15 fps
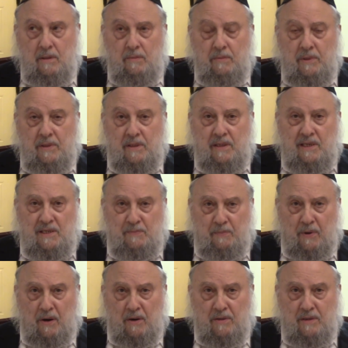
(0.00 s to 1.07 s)
but this
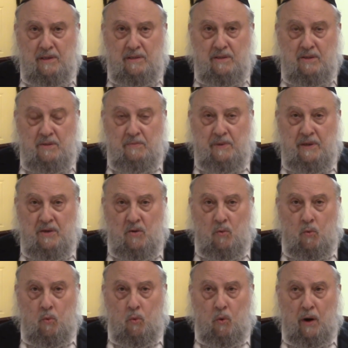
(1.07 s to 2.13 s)
part is going to be
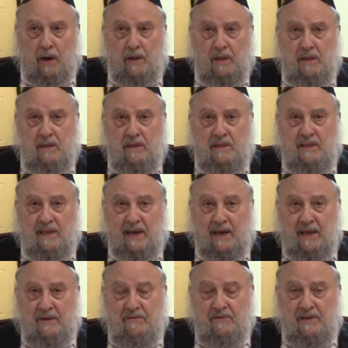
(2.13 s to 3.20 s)

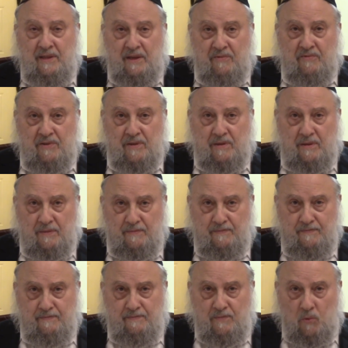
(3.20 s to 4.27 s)
qualitatively different.
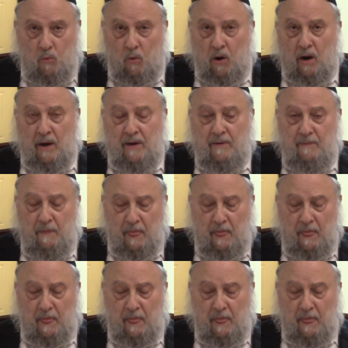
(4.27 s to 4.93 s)
Why?